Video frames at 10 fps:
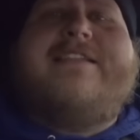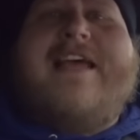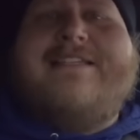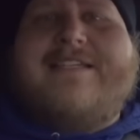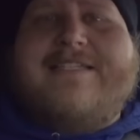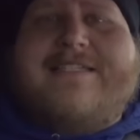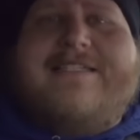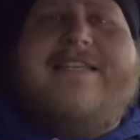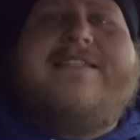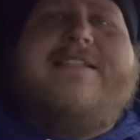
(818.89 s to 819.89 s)
as
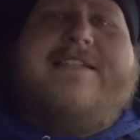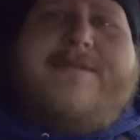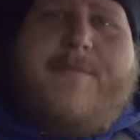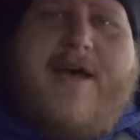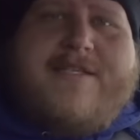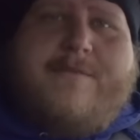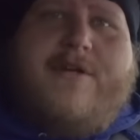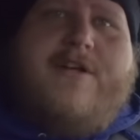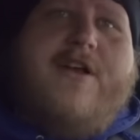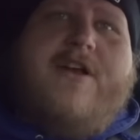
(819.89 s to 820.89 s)
consistent as
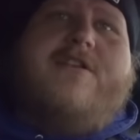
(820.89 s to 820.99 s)
possible